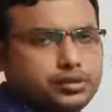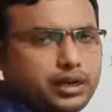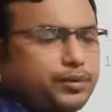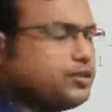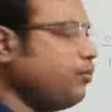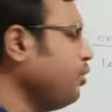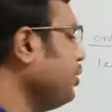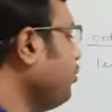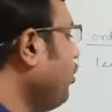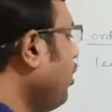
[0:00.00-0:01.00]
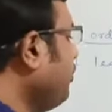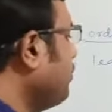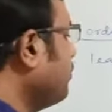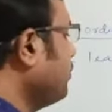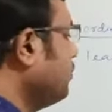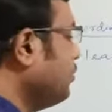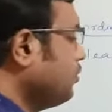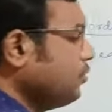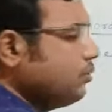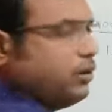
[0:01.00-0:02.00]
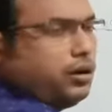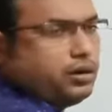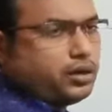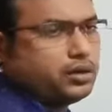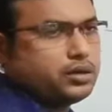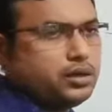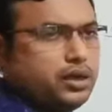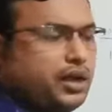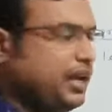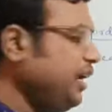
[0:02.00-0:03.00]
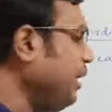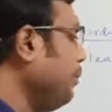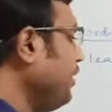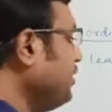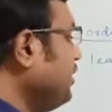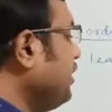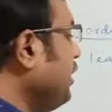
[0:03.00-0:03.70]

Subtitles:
that means a multiple of 100. If it is